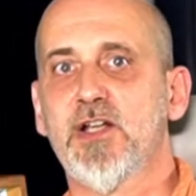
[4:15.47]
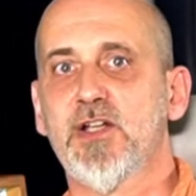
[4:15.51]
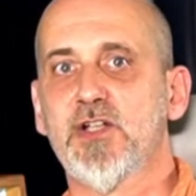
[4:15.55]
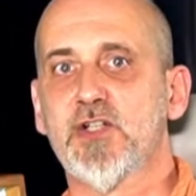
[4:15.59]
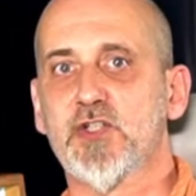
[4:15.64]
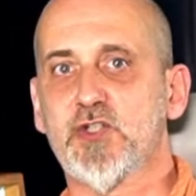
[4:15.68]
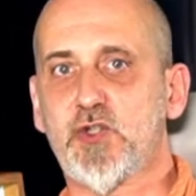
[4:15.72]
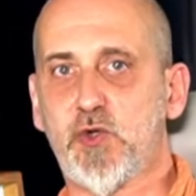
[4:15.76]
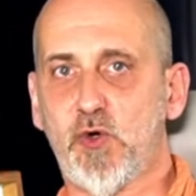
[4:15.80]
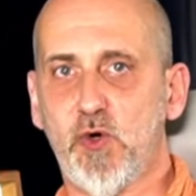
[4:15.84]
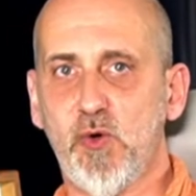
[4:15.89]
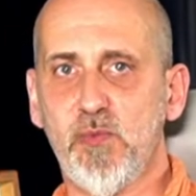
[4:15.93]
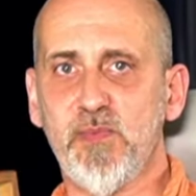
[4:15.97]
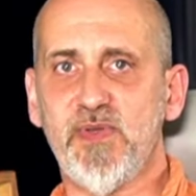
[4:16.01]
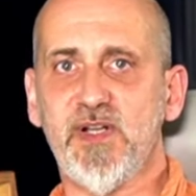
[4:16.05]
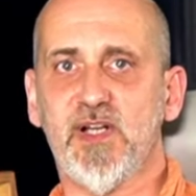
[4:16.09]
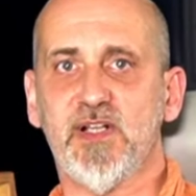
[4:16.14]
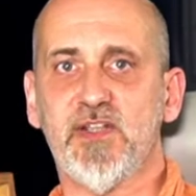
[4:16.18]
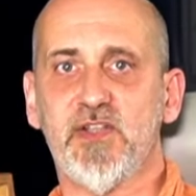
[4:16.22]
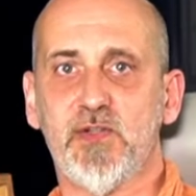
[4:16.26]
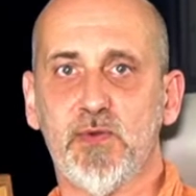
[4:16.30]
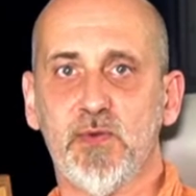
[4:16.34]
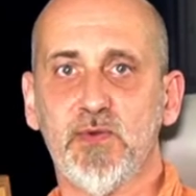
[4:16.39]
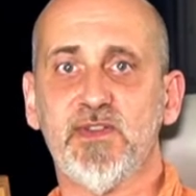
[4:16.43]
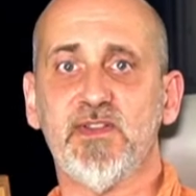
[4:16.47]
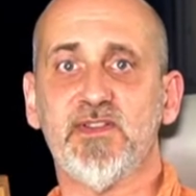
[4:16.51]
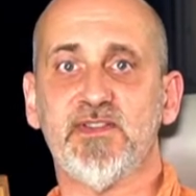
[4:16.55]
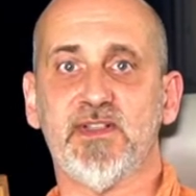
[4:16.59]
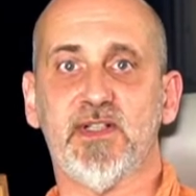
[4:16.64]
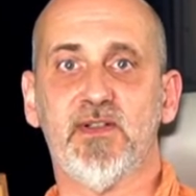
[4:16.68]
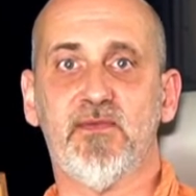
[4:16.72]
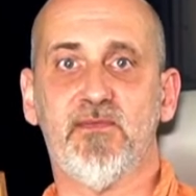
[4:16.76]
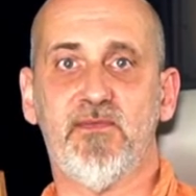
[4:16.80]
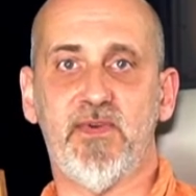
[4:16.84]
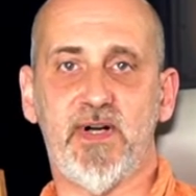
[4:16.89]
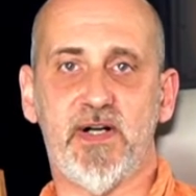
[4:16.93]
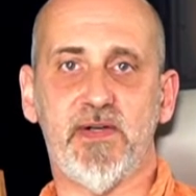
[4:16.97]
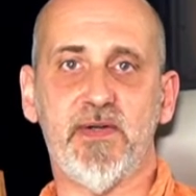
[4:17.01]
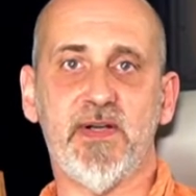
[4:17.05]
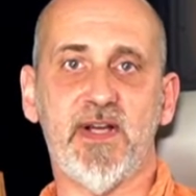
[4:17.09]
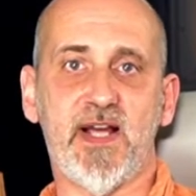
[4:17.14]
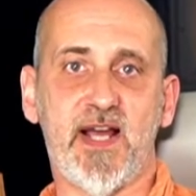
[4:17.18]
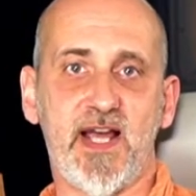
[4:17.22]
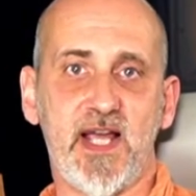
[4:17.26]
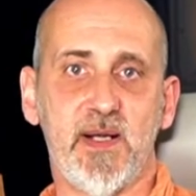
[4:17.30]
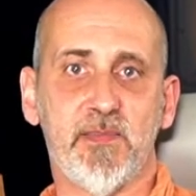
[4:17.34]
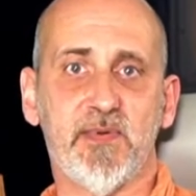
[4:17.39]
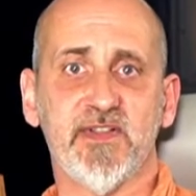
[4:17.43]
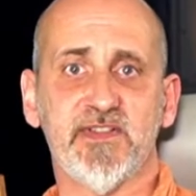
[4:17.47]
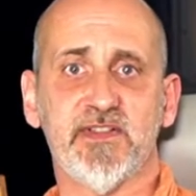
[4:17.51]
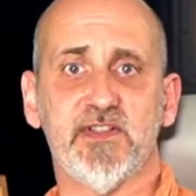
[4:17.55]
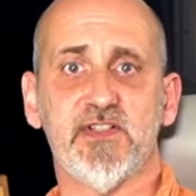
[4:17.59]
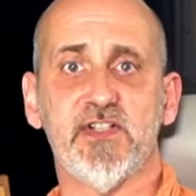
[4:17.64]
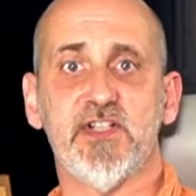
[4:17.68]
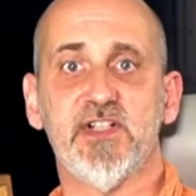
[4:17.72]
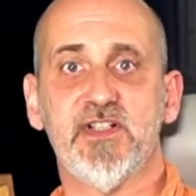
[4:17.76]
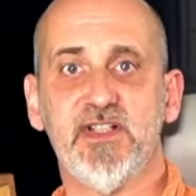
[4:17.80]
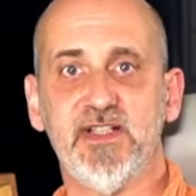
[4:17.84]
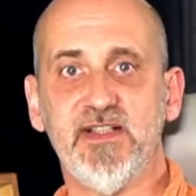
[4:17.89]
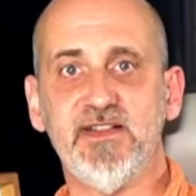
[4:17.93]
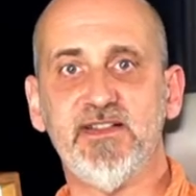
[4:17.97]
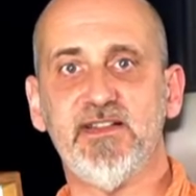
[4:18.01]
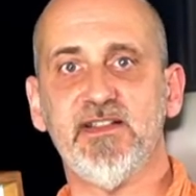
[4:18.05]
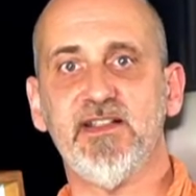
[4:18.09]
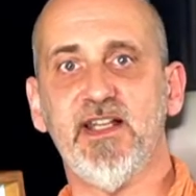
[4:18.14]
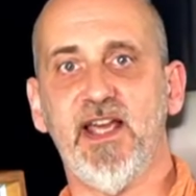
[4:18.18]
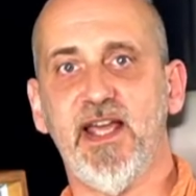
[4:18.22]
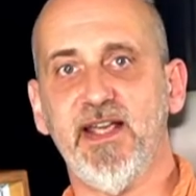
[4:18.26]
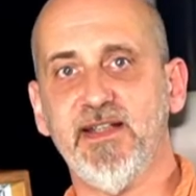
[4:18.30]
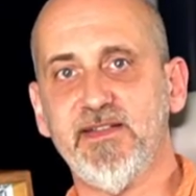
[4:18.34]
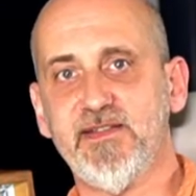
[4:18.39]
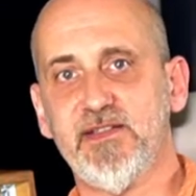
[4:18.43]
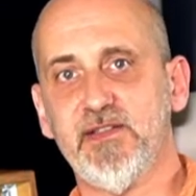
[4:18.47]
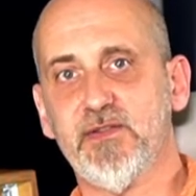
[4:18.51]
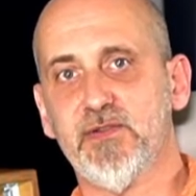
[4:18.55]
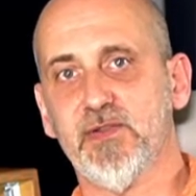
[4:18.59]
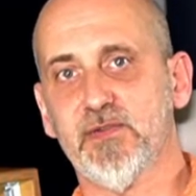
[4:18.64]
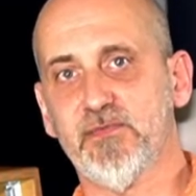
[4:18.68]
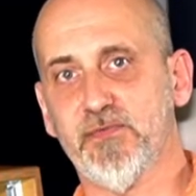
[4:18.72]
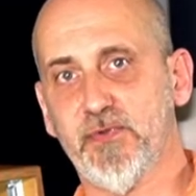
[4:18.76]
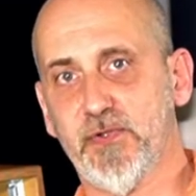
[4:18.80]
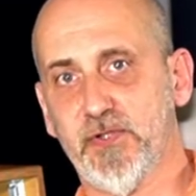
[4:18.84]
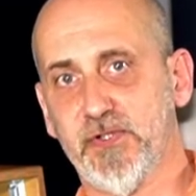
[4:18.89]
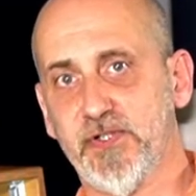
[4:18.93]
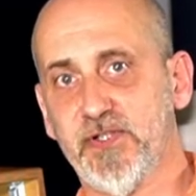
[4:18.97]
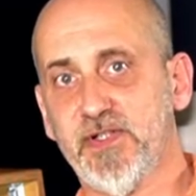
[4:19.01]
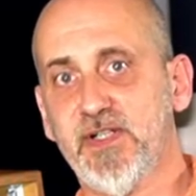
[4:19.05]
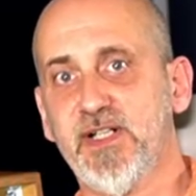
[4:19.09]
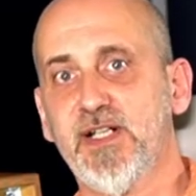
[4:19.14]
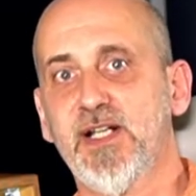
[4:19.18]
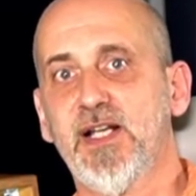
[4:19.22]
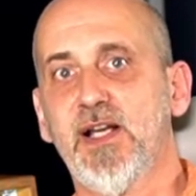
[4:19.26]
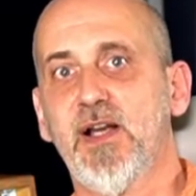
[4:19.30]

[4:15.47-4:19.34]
STROMTANK uses a very high precision DC-AC converter,